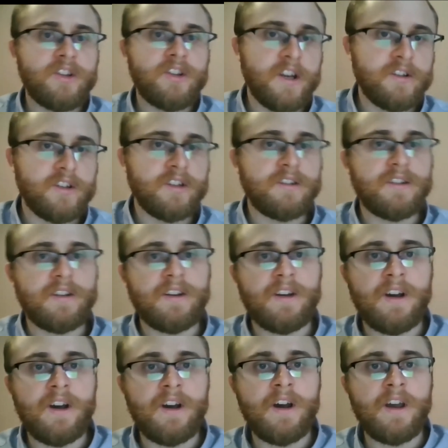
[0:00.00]

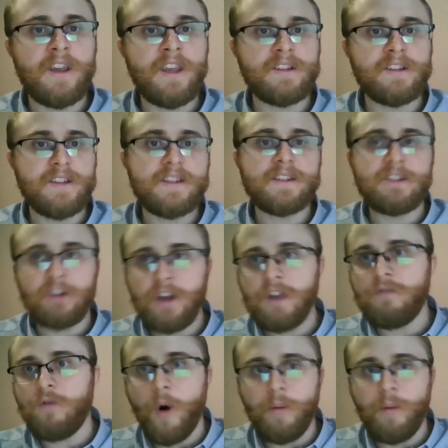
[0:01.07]
in these
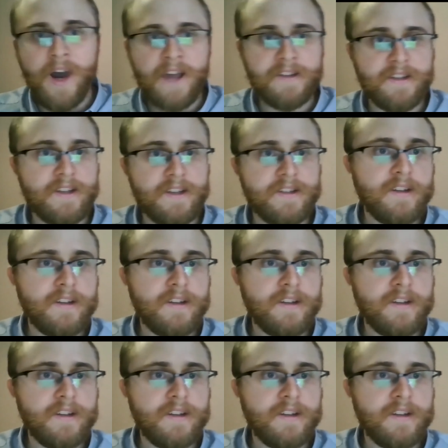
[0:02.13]
3-4 months.